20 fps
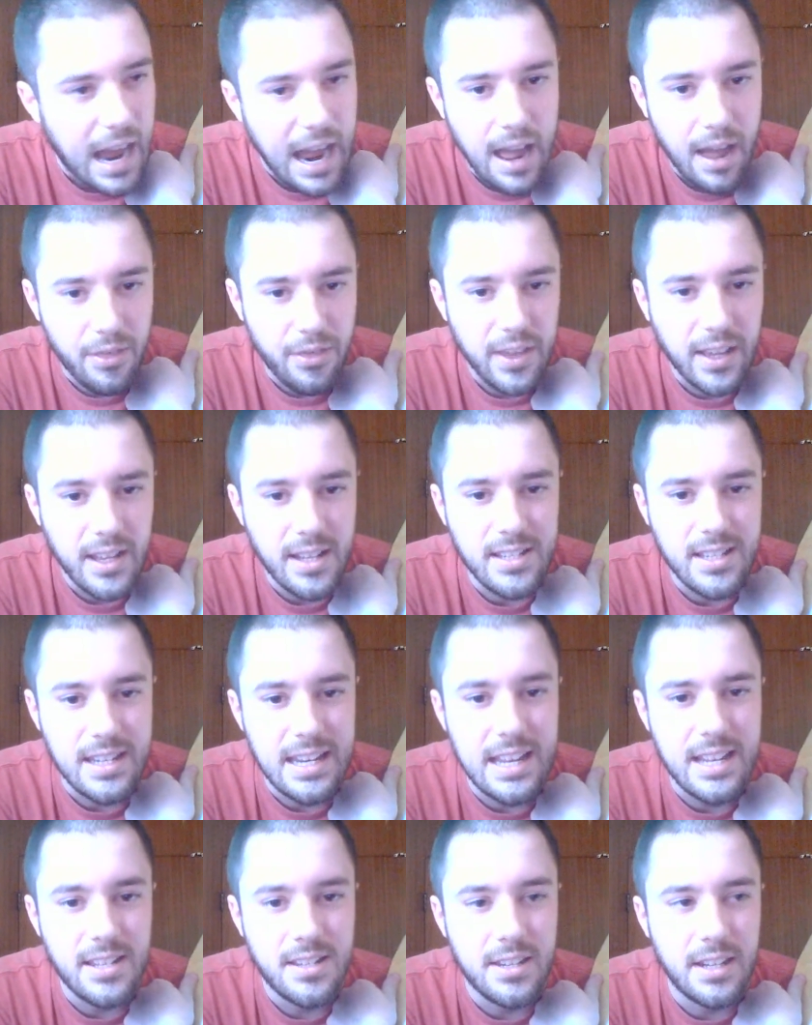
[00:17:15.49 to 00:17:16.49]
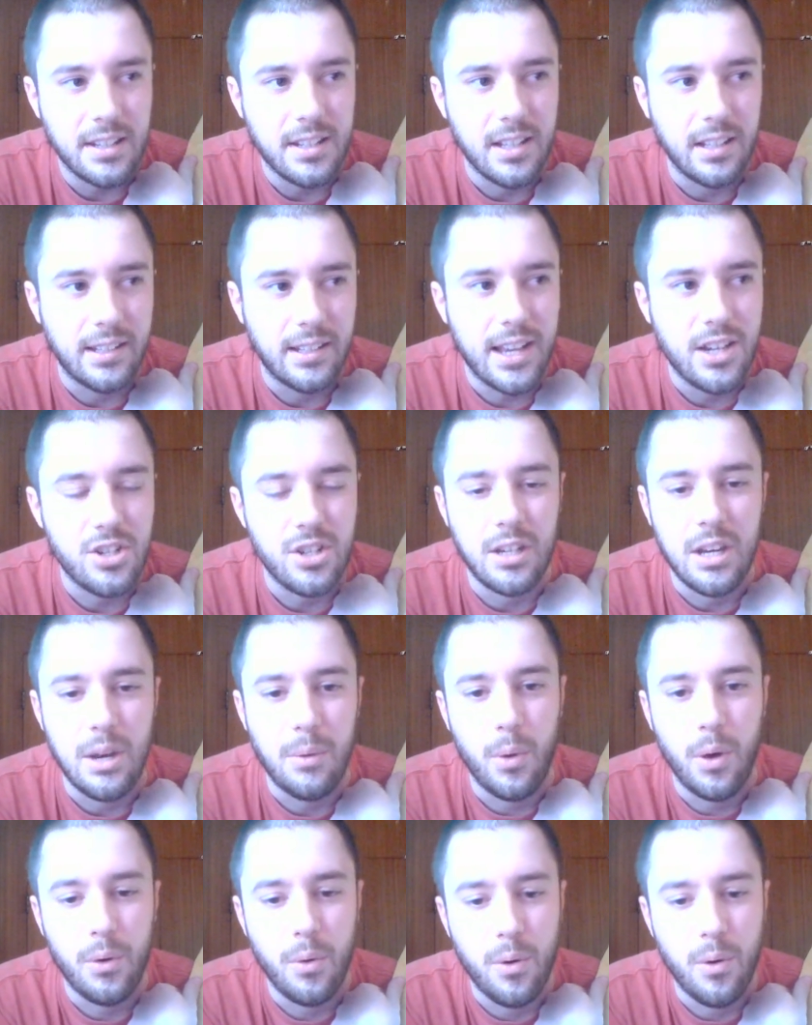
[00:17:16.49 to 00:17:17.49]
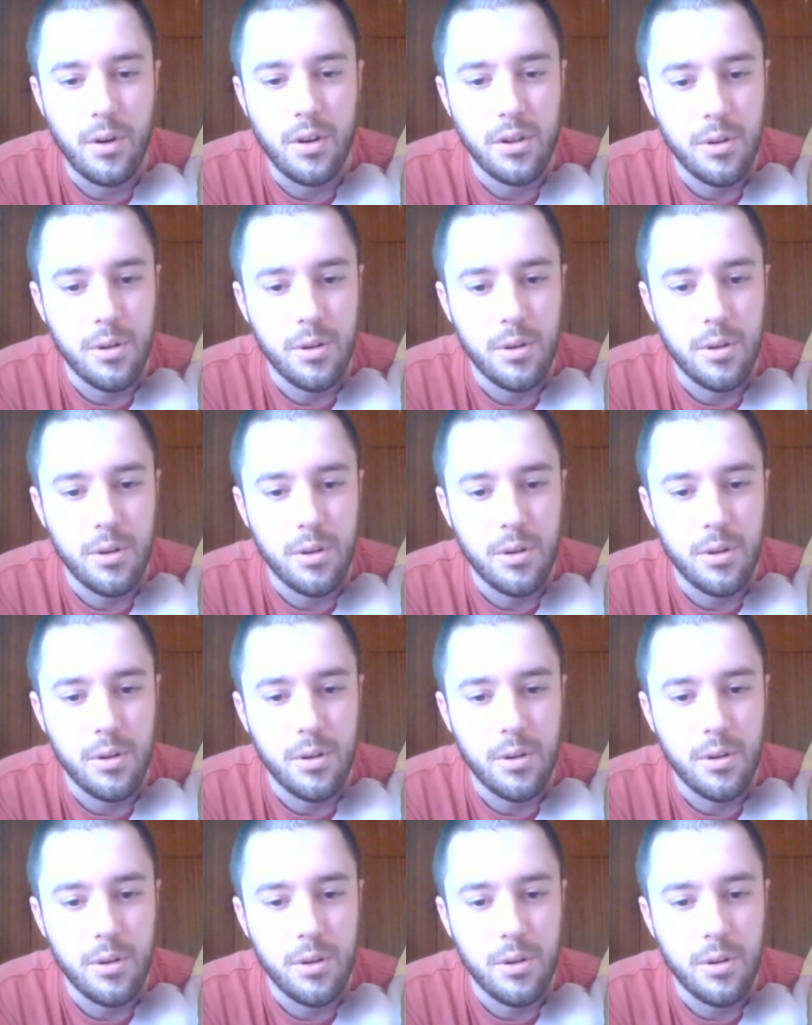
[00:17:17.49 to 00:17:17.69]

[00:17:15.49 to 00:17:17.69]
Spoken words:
I think it's an instant collection in one order.